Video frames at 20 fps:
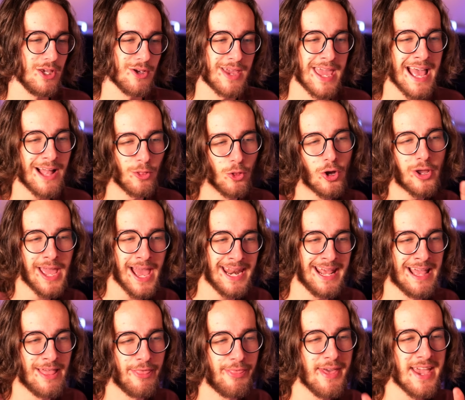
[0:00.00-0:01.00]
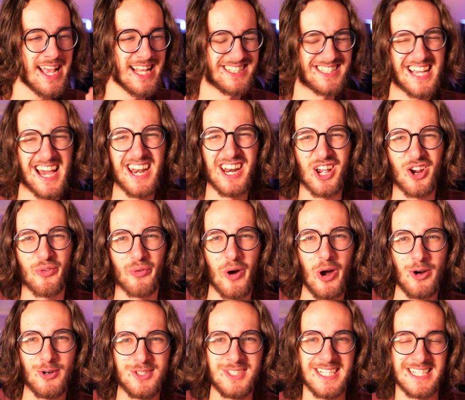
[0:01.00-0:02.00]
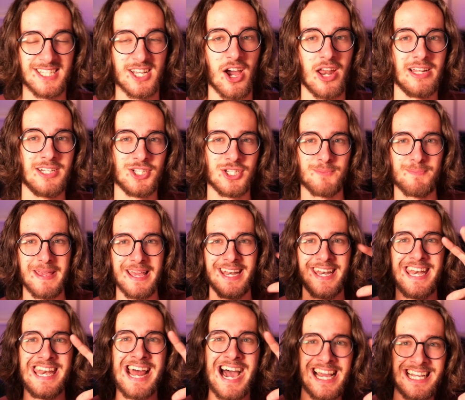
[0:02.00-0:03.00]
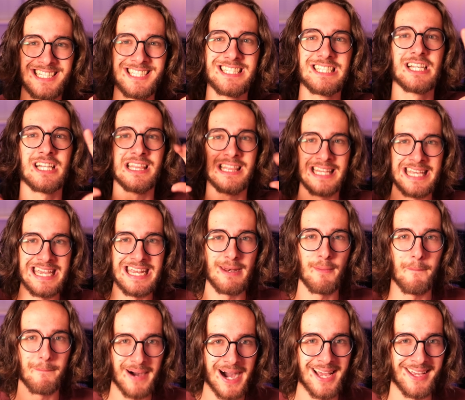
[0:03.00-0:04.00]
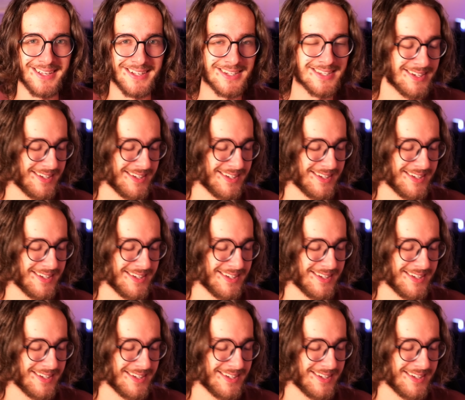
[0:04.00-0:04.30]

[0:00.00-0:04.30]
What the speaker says: You can't look at it and think it's kind of gross. It's got to just be a nice, clean bite.